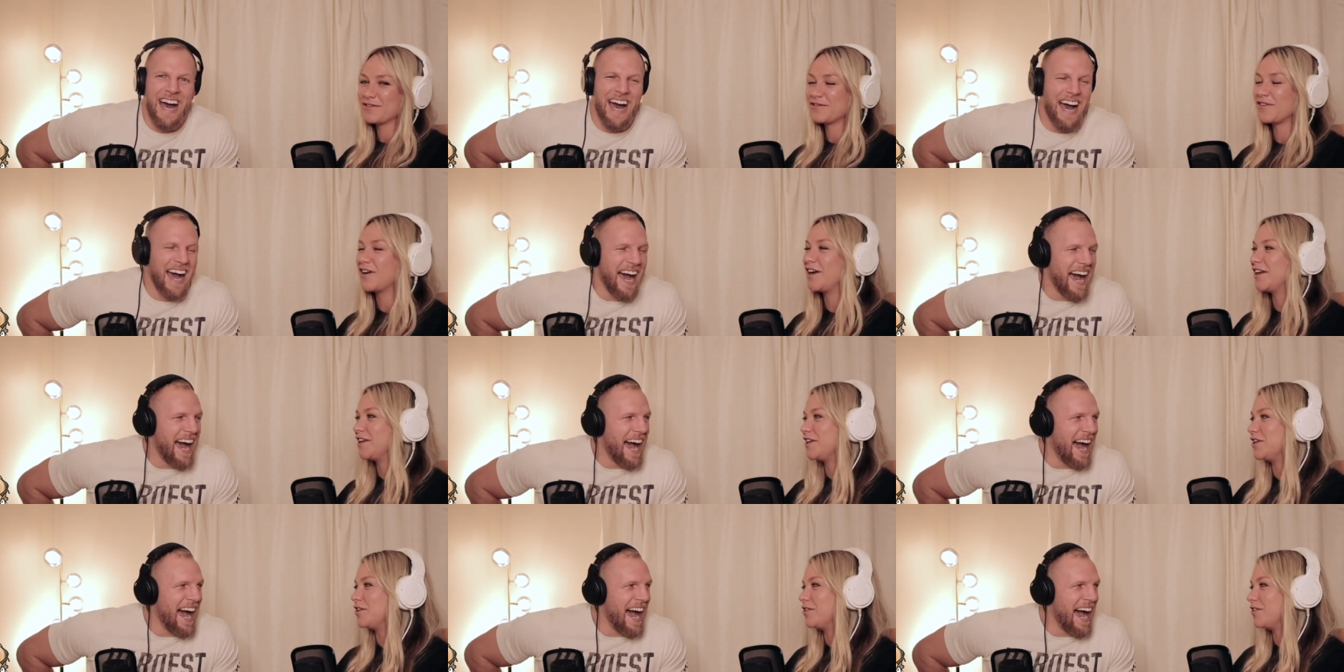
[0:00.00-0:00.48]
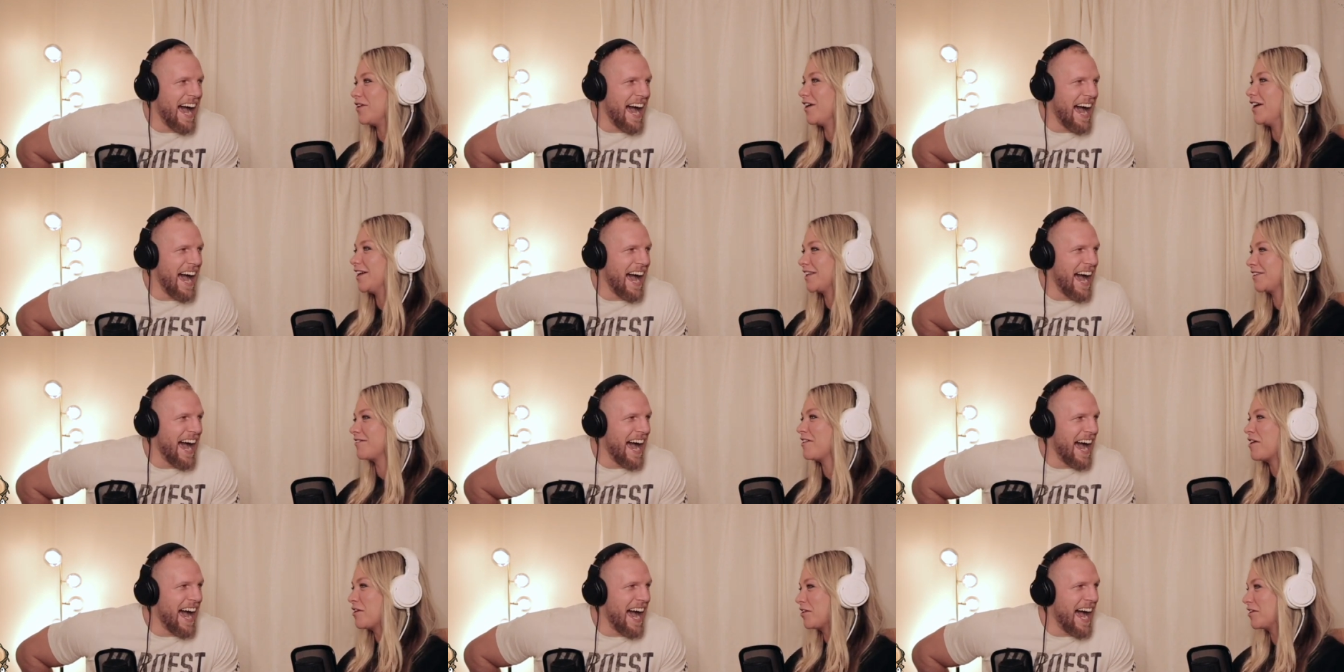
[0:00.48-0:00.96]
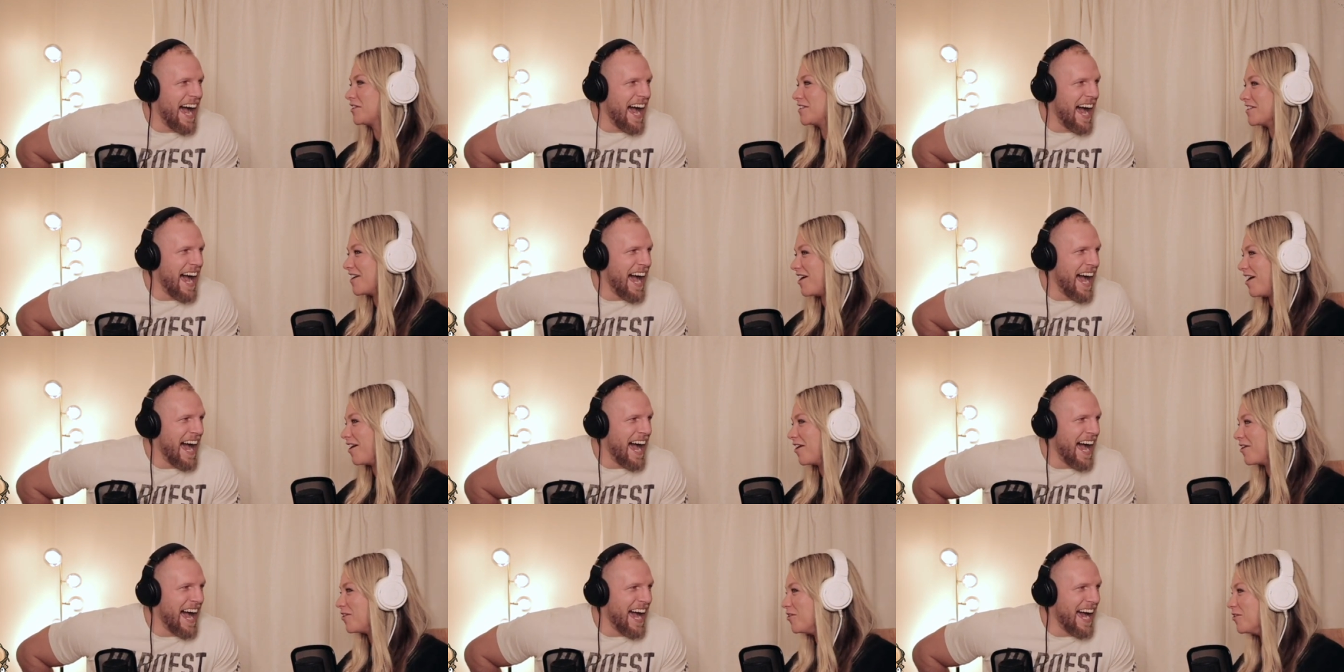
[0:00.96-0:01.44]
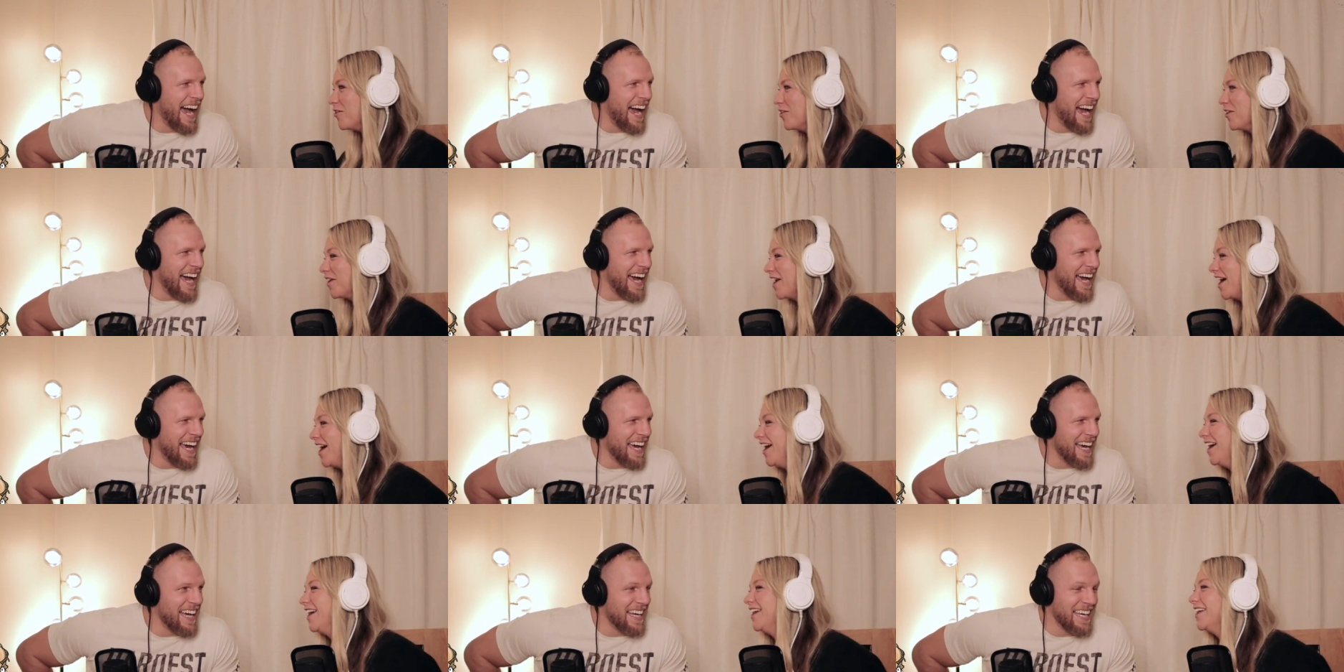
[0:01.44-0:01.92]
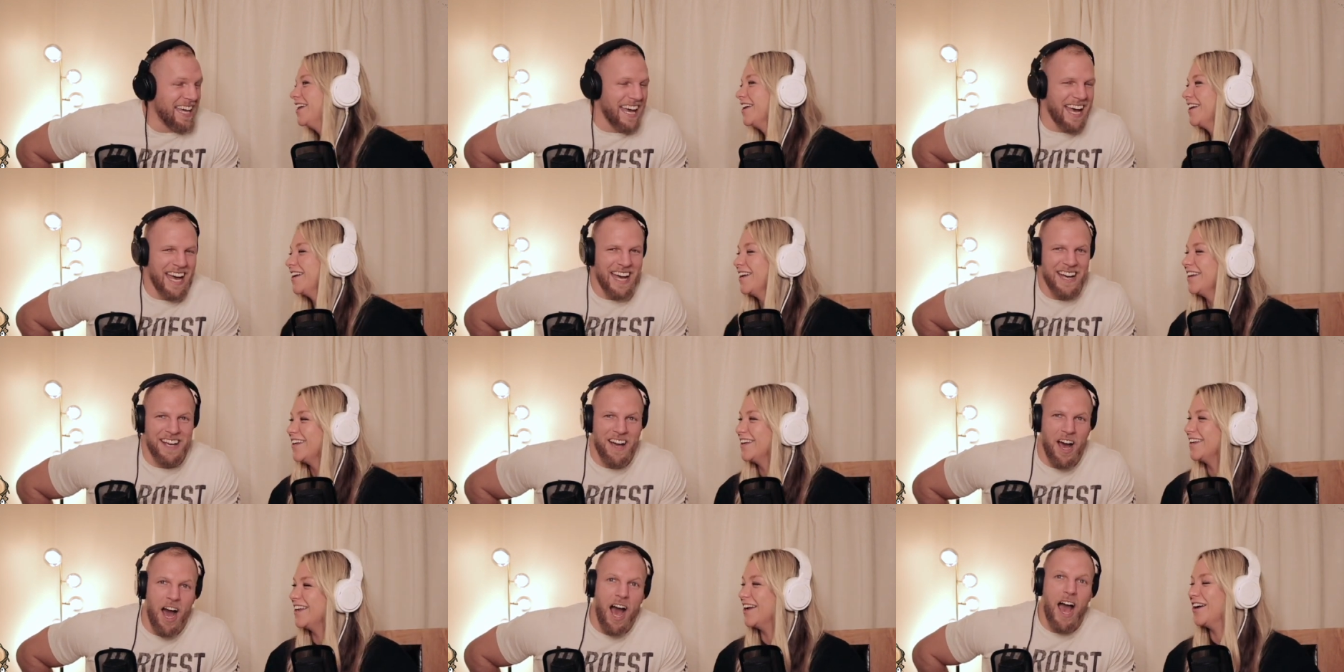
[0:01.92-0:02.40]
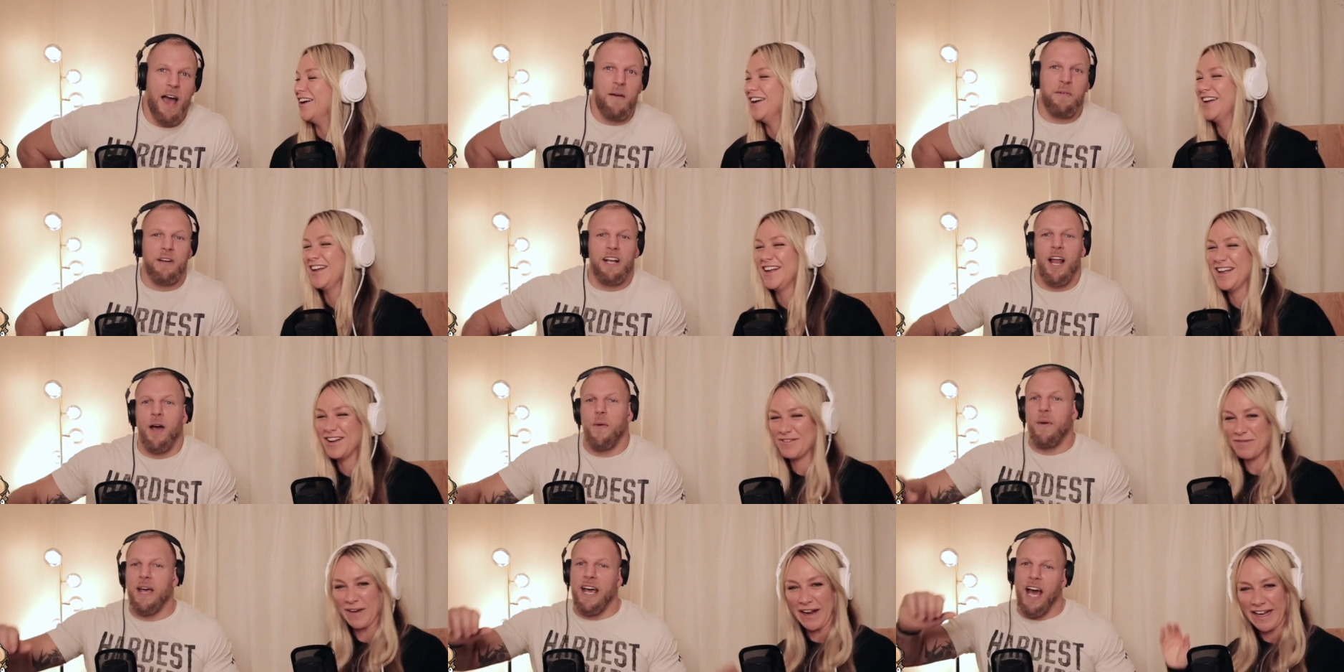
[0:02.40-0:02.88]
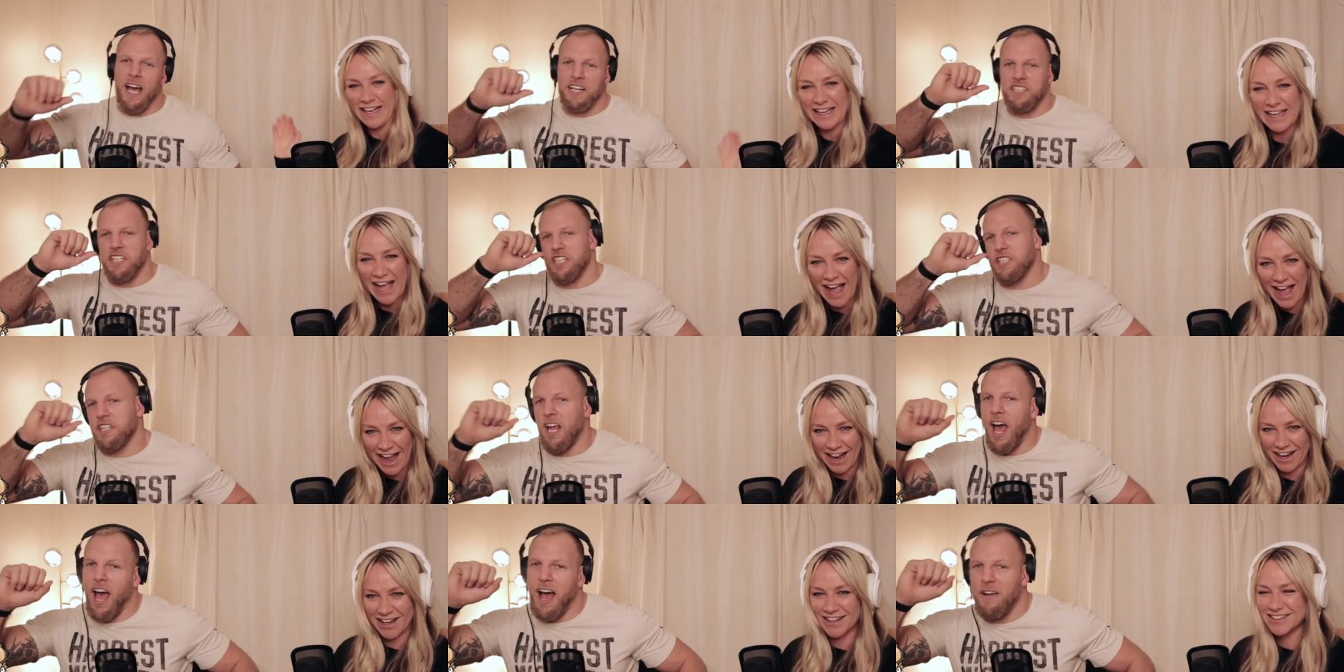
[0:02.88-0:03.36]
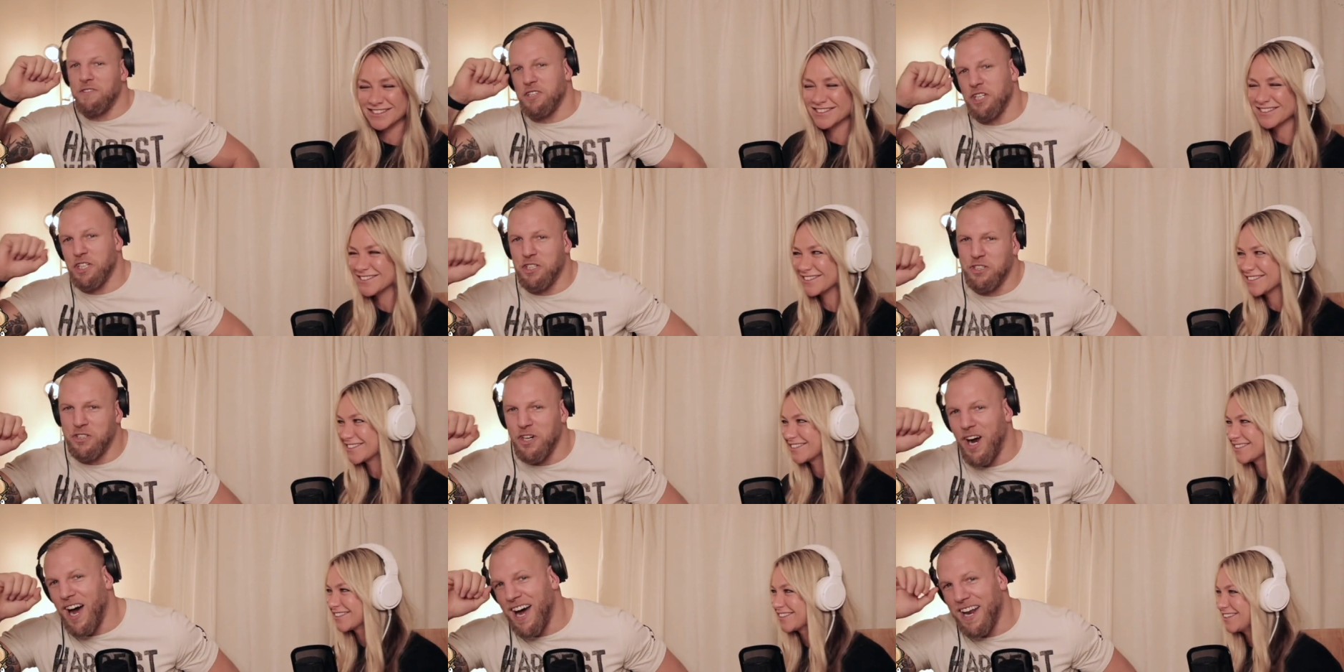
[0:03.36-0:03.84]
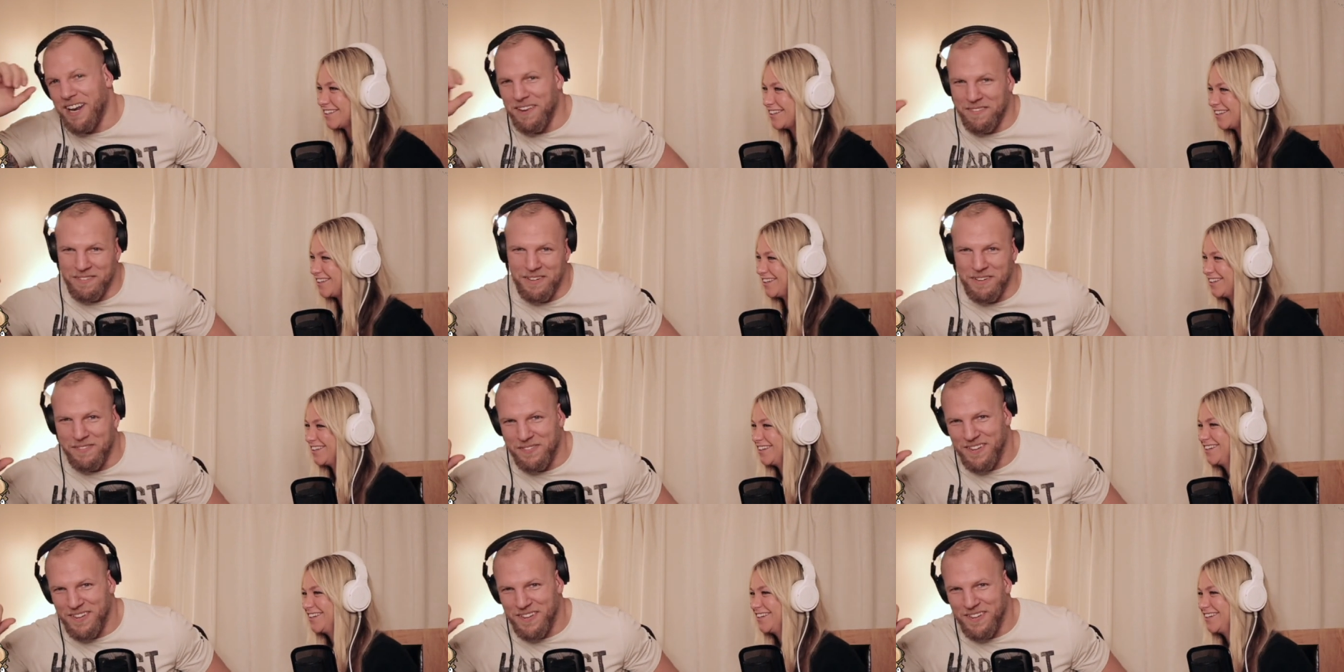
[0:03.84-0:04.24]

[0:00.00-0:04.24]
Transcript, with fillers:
Speaker 1: Find you guys round a dark corner.
Speaker 2: Yeah, I, Chloe, I just Gang. I just tried it for the